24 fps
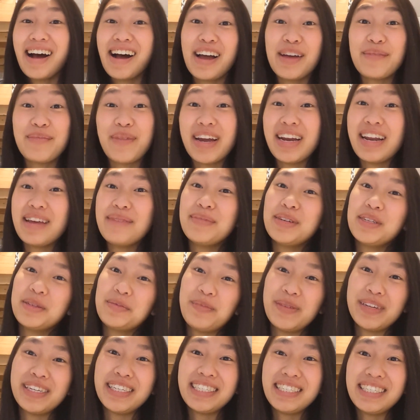Hi, my name is
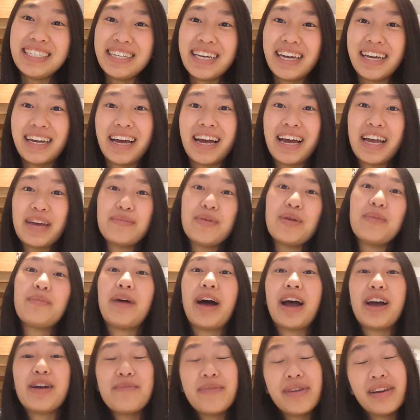Bindik and I am a
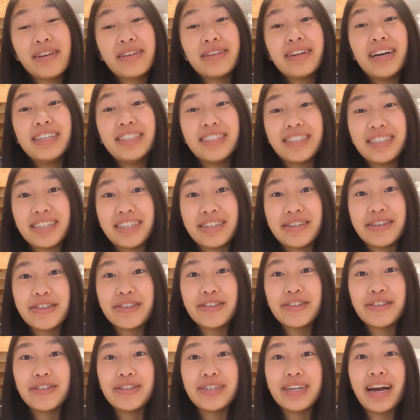biomedical engineering
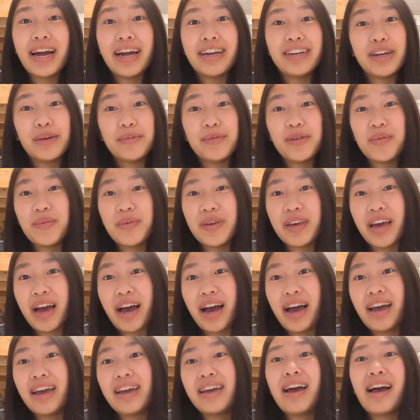student at
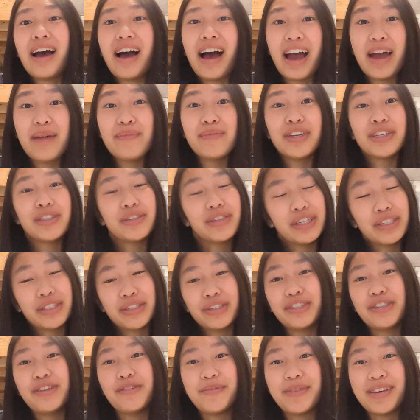WPI. I am the
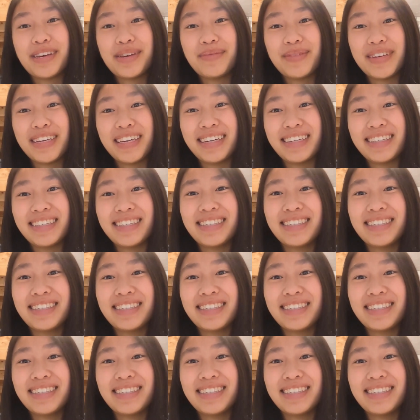treasurer of BMES.